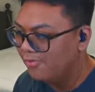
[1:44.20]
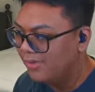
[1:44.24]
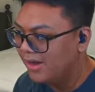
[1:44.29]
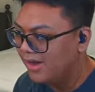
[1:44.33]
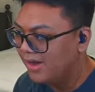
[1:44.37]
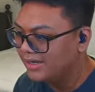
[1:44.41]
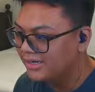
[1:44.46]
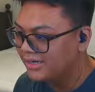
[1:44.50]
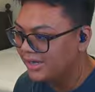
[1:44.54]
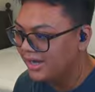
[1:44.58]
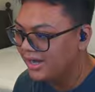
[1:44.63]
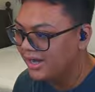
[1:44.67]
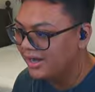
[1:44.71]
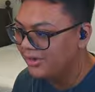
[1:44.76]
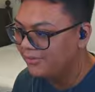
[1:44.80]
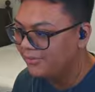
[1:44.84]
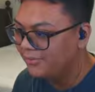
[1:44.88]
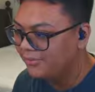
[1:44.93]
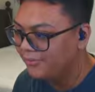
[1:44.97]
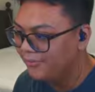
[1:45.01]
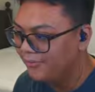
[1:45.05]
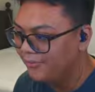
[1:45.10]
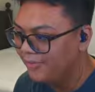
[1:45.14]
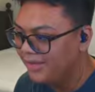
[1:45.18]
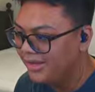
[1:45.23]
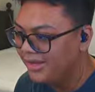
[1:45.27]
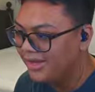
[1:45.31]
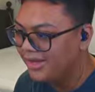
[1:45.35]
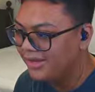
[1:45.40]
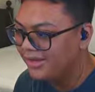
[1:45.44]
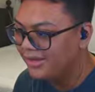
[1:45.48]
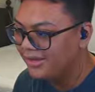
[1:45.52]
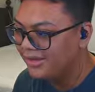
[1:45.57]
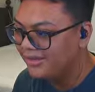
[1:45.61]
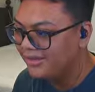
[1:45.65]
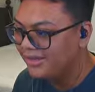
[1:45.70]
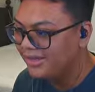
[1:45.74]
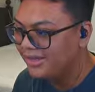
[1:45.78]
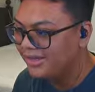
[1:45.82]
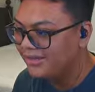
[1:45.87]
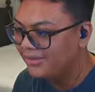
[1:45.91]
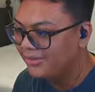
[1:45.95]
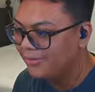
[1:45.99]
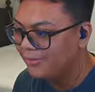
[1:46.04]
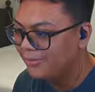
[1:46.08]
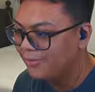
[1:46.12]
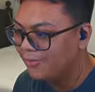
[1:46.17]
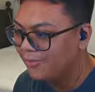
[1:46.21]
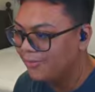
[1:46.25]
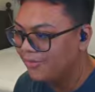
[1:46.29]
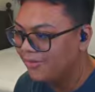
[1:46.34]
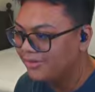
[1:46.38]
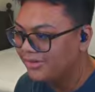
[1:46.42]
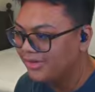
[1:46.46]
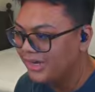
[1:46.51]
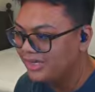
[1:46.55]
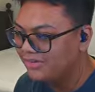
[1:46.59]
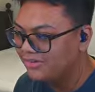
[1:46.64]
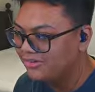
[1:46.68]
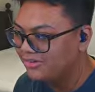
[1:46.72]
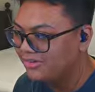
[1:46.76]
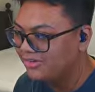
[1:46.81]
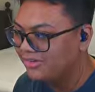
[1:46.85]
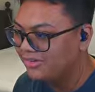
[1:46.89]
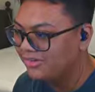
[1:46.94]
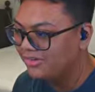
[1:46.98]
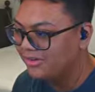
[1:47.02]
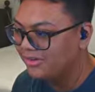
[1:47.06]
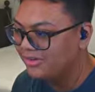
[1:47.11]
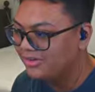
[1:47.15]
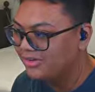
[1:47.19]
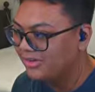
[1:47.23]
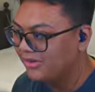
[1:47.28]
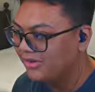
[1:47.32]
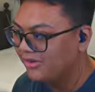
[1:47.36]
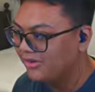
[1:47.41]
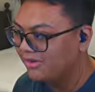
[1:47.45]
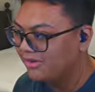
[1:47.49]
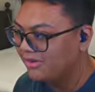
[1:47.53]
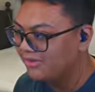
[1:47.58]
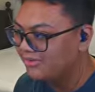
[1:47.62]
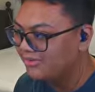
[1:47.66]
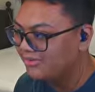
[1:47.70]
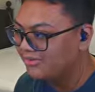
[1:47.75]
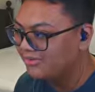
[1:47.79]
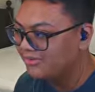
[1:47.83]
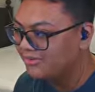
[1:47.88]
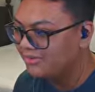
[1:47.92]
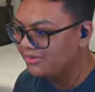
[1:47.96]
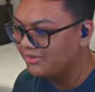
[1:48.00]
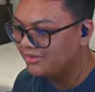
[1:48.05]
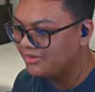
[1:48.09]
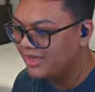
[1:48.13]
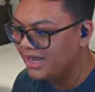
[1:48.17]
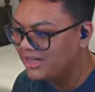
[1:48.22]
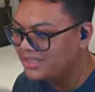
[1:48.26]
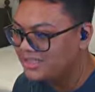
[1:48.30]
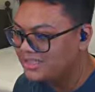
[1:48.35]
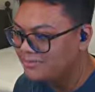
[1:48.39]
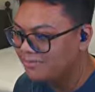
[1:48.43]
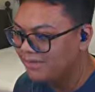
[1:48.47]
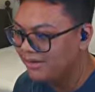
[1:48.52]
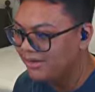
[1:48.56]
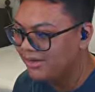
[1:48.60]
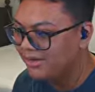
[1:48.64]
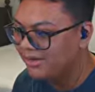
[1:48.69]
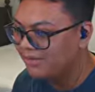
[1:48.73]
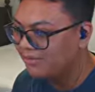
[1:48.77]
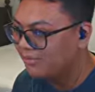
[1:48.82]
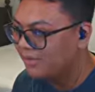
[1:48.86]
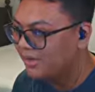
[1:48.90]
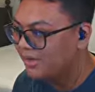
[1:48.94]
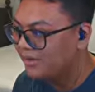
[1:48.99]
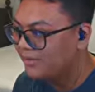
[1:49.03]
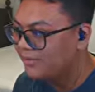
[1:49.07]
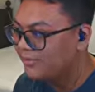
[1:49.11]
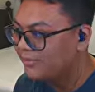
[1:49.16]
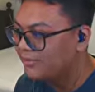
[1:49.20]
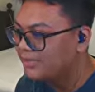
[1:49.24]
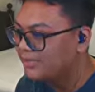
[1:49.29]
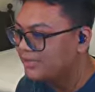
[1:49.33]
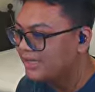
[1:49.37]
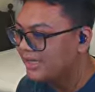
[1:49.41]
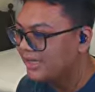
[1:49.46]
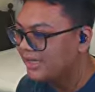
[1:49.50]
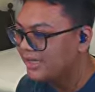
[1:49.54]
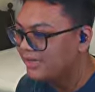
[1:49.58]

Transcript: my god, what in the world did I just see right there? It's this guy spinning as well. What the